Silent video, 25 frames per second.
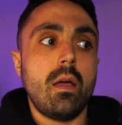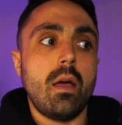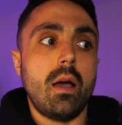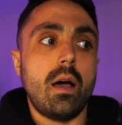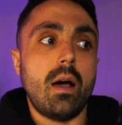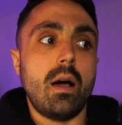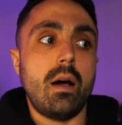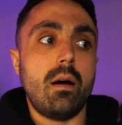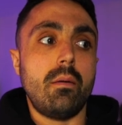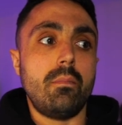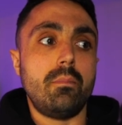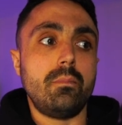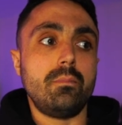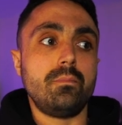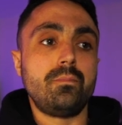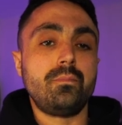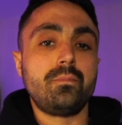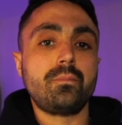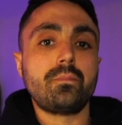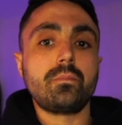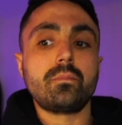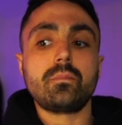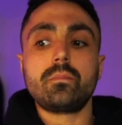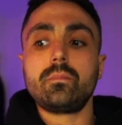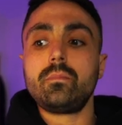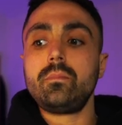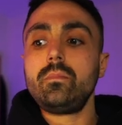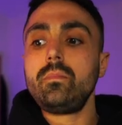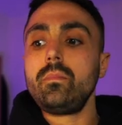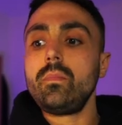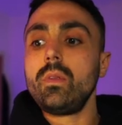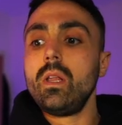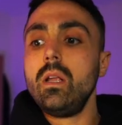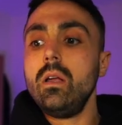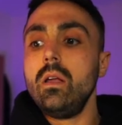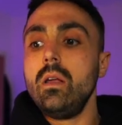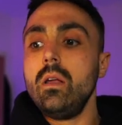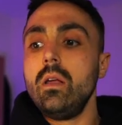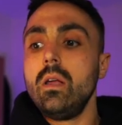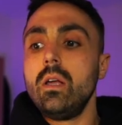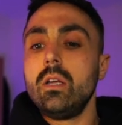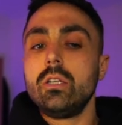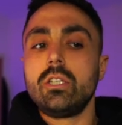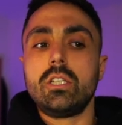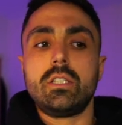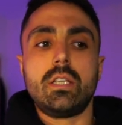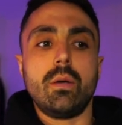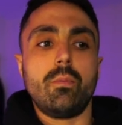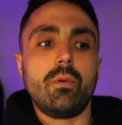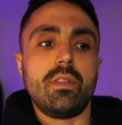Um,
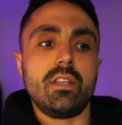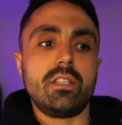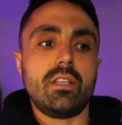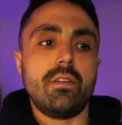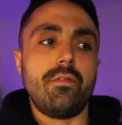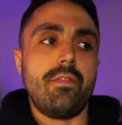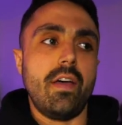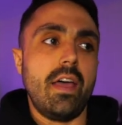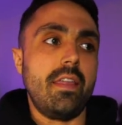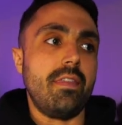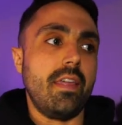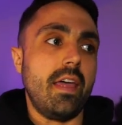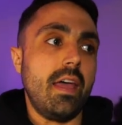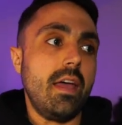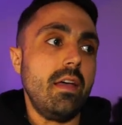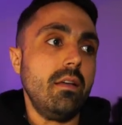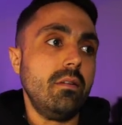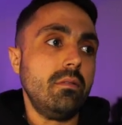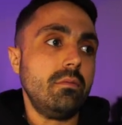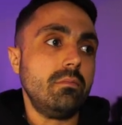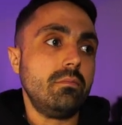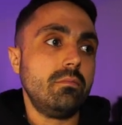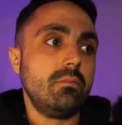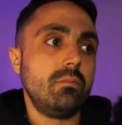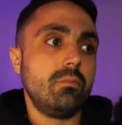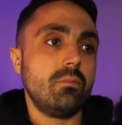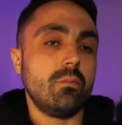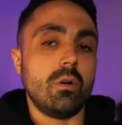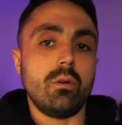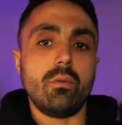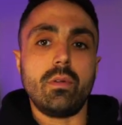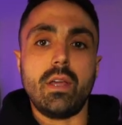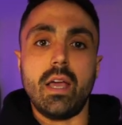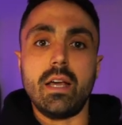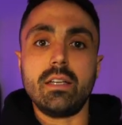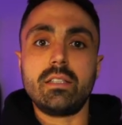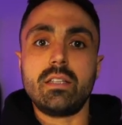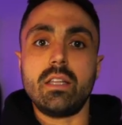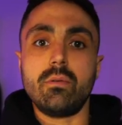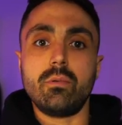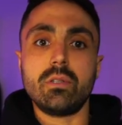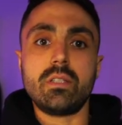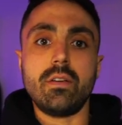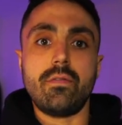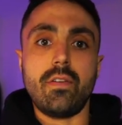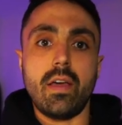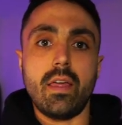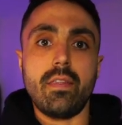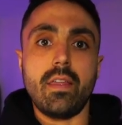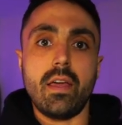she said, "Well, there's a vet there." Well, yes, there was
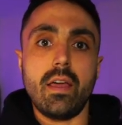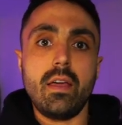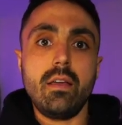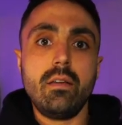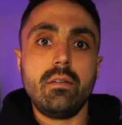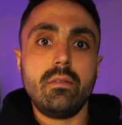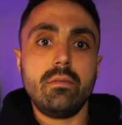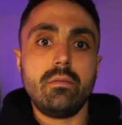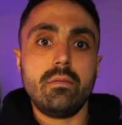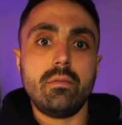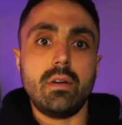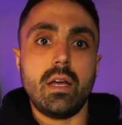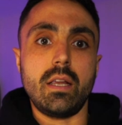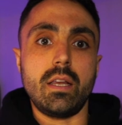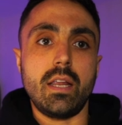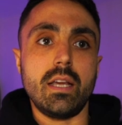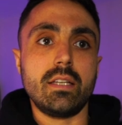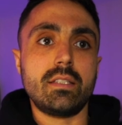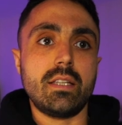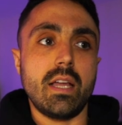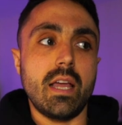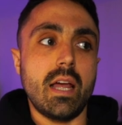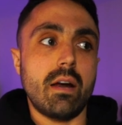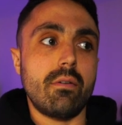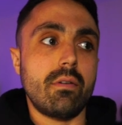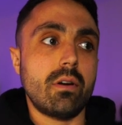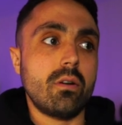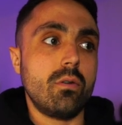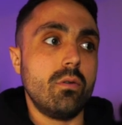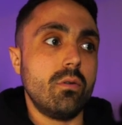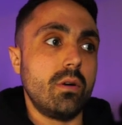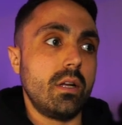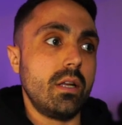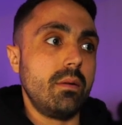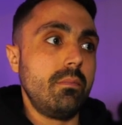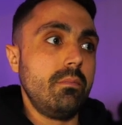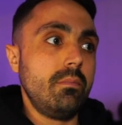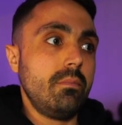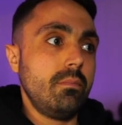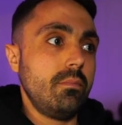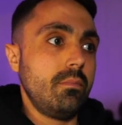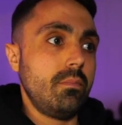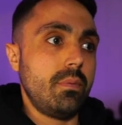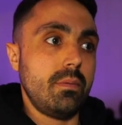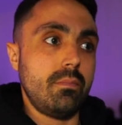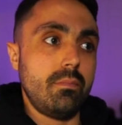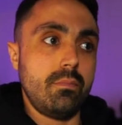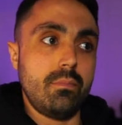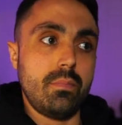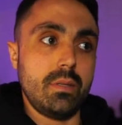a vet there, and yes, they are recording
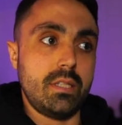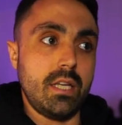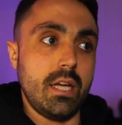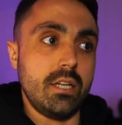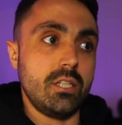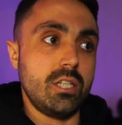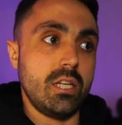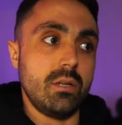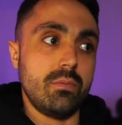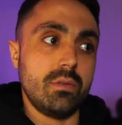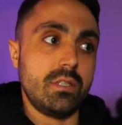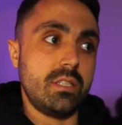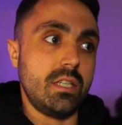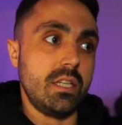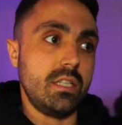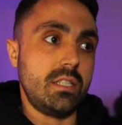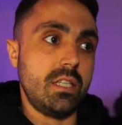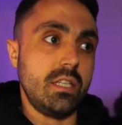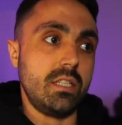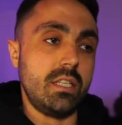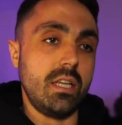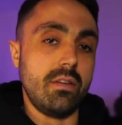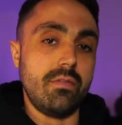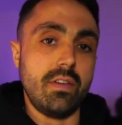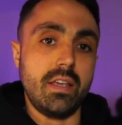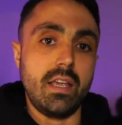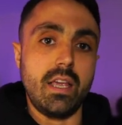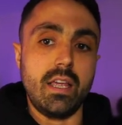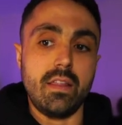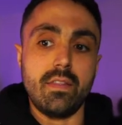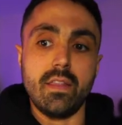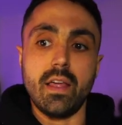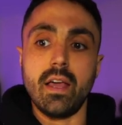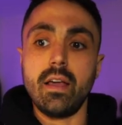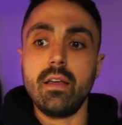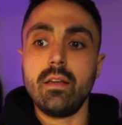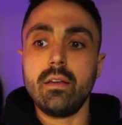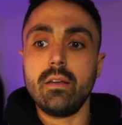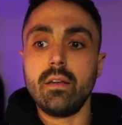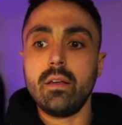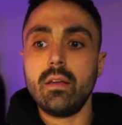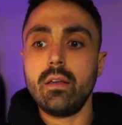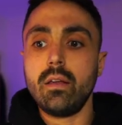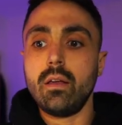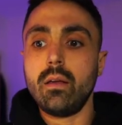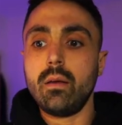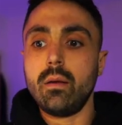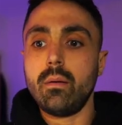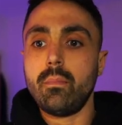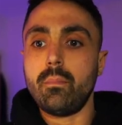p- potentially with CCTV in there,
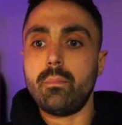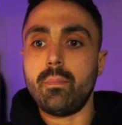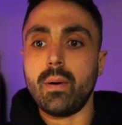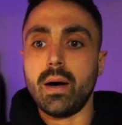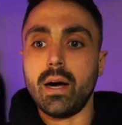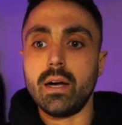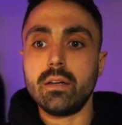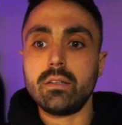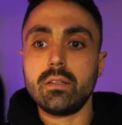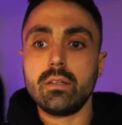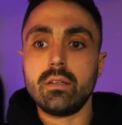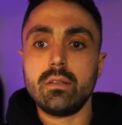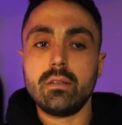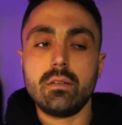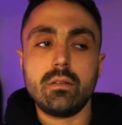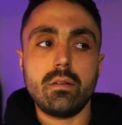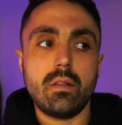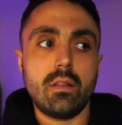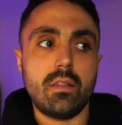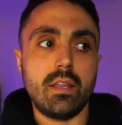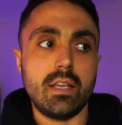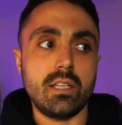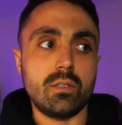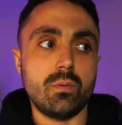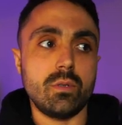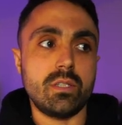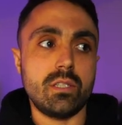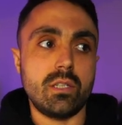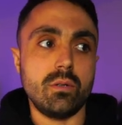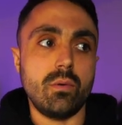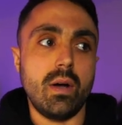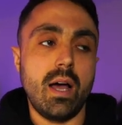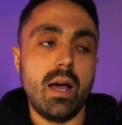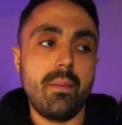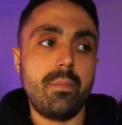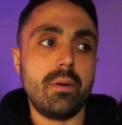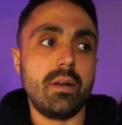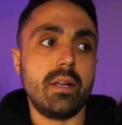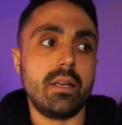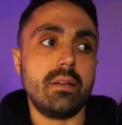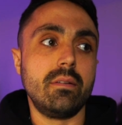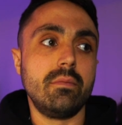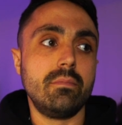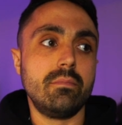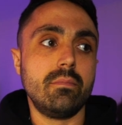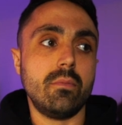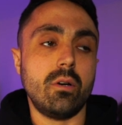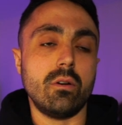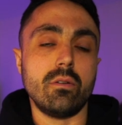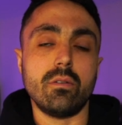but things were still happening
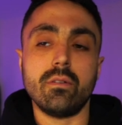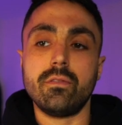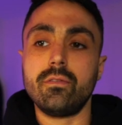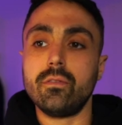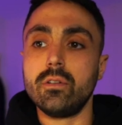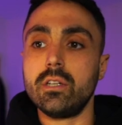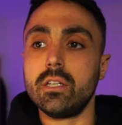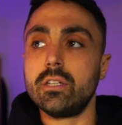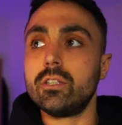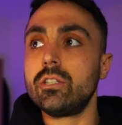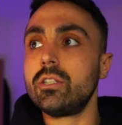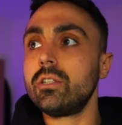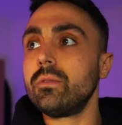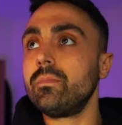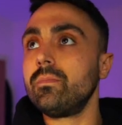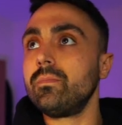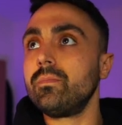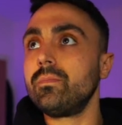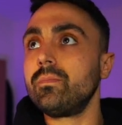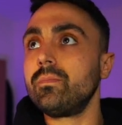on the footage.